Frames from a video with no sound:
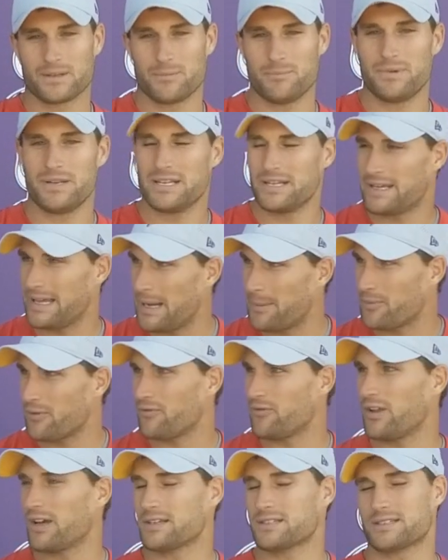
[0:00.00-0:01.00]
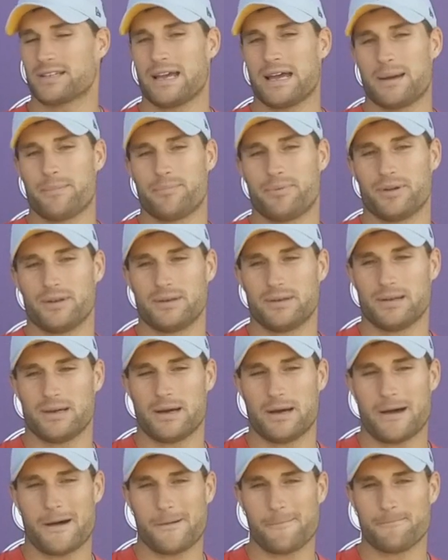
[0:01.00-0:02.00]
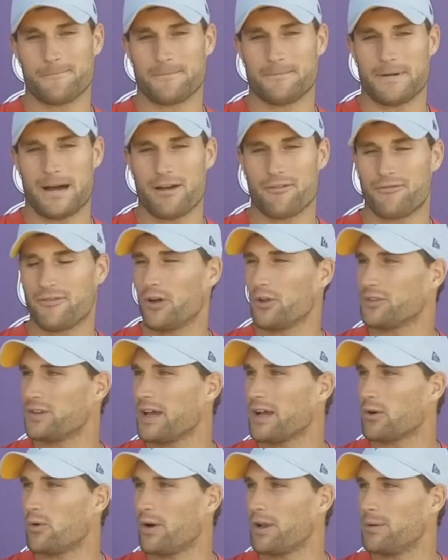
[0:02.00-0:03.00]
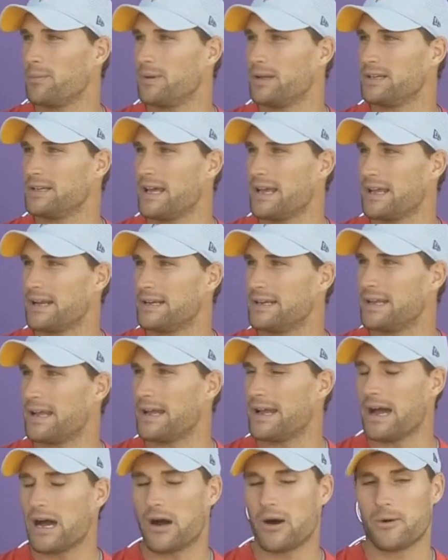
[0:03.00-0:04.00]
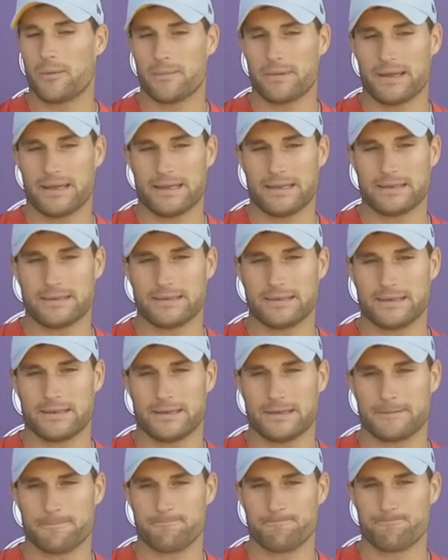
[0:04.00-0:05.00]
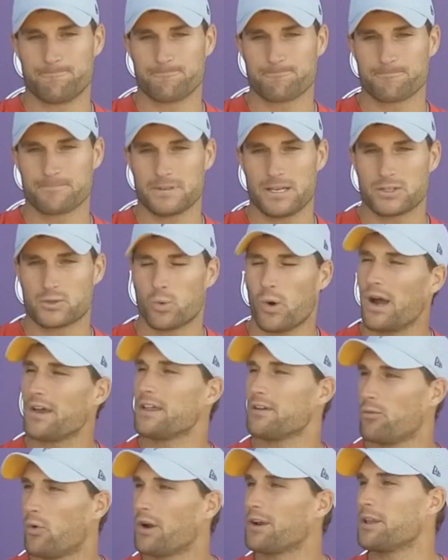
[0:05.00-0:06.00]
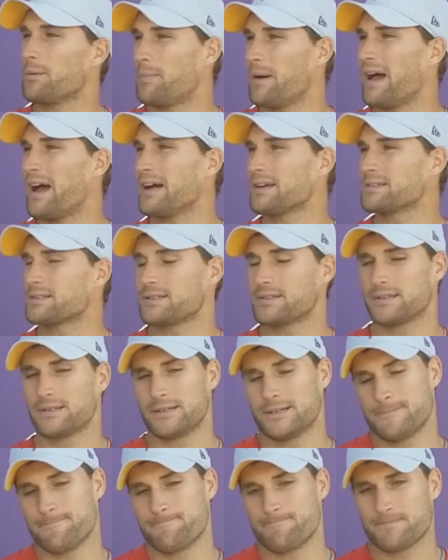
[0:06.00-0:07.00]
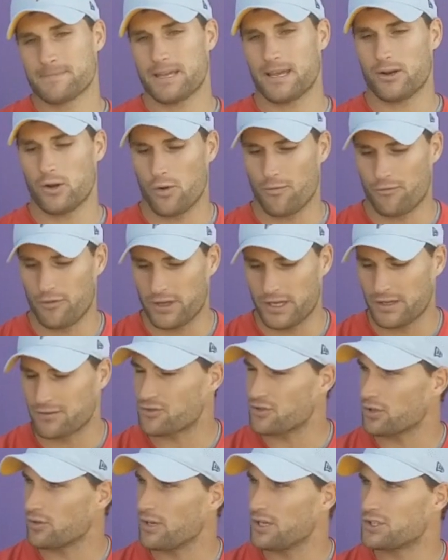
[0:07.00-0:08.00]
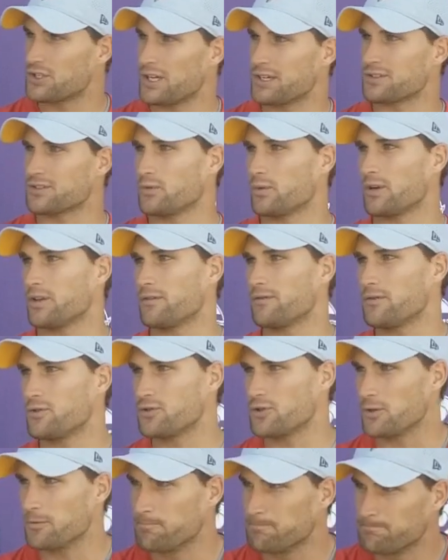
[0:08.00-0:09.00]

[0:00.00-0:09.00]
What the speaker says: minicamp reflects that. But I felt that quite a bit day in and day out, and it's why they've won in the past, and hopefully it gives us a great chance to win in the future.